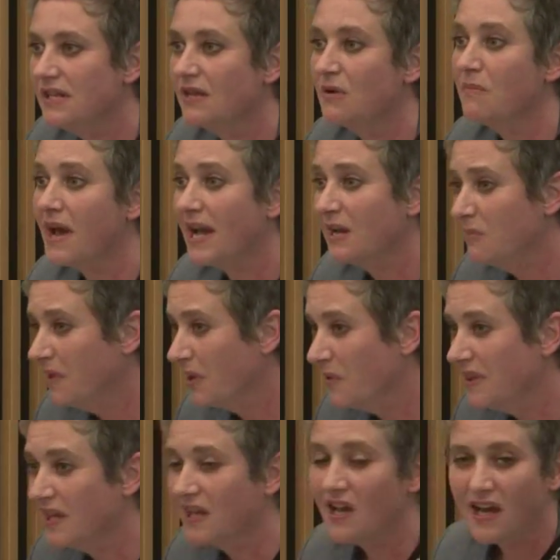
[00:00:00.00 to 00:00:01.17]
They're
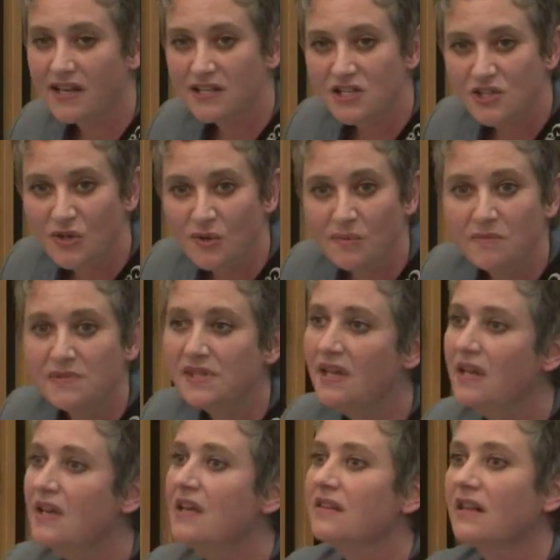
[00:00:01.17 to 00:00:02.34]
mind-blowing, the costumes,
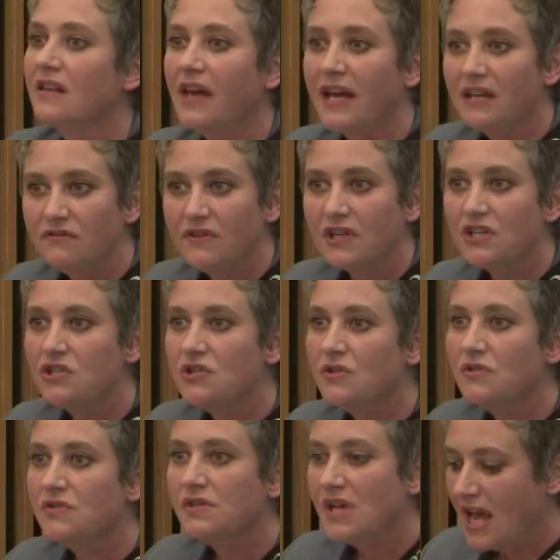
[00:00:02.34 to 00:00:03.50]
the light
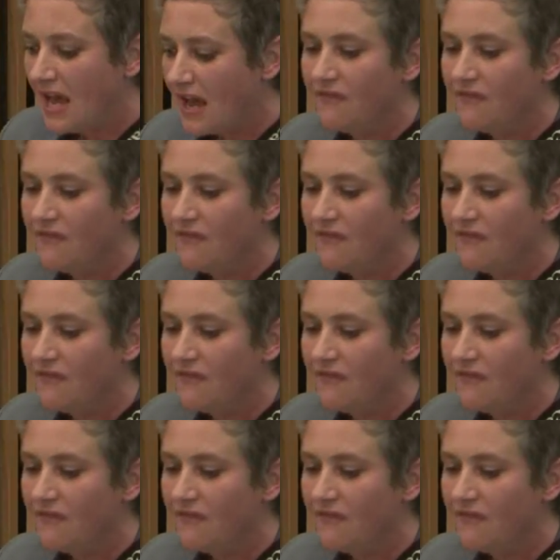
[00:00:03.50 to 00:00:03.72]
fixtures.